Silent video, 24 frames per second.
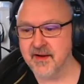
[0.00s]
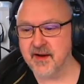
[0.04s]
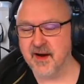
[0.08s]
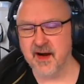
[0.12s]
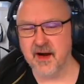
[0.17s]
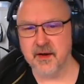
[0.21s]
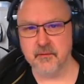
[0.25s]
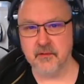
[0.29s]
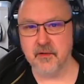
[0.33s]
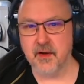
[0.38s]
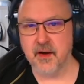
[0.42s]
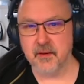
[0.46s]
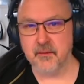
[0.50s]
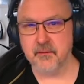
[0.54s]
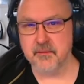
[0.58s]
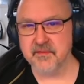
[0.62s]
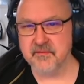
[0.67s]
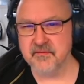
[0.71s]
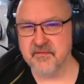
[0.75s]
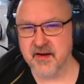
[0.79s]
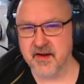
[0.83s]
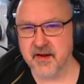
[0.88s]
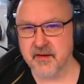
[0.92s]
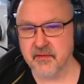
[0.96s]
I, I would
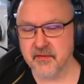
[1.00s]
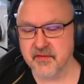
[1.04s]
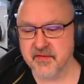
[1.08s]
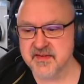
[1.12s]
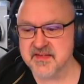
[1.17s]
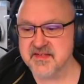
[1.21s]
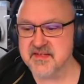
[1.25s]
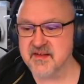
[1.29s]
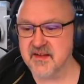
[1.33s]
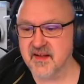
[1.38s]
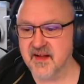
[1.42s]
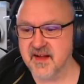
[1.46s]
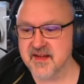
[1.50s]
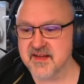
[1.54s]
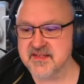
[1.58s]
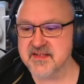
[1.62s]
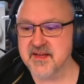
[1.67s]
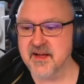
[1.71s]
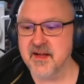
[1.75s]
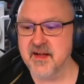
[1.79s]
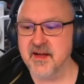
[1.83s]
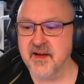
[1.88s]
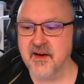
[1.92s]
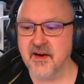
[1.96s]
fail this class.
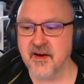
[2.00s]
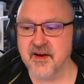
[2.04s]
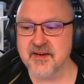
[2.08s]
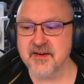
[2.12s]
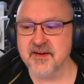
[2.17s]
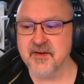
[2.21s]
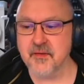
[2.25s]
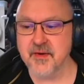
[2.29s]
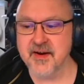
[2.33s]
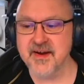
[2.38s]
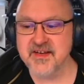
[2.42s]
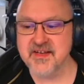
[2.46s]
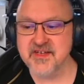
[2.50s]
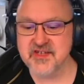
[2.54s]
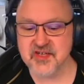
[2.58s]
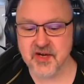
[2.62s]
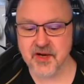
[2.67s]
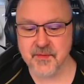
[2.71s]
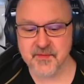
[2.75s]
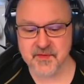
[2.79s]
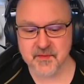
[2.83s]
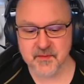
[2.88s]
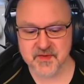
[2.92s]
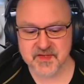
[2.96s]
On green
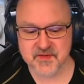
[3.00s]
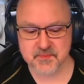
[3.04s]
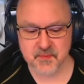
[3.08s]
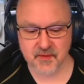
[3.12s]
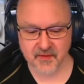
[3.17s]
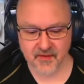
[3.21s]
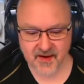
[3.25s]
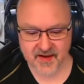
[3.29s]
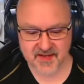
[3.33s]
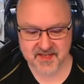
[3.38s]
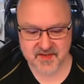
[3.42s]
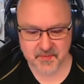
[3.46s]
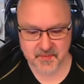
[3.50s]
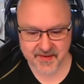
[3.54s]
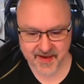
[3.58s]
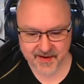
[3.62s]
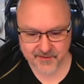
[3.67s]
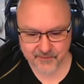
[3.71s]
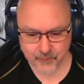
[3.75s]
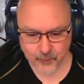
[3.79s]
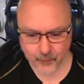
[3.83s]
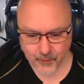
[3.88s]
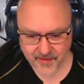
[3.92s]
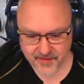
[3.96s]
German whisper lines, we
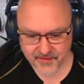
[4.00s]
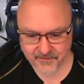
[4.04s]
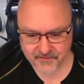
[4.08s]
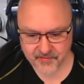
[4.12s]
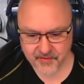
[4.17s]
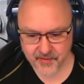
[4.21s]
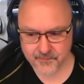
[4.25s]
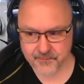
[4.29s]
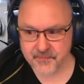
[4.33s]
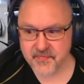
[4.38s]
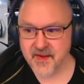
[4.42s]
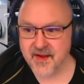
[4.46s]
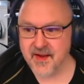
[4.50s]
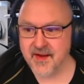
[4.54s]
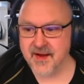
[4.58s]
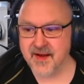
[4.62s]
have one of them.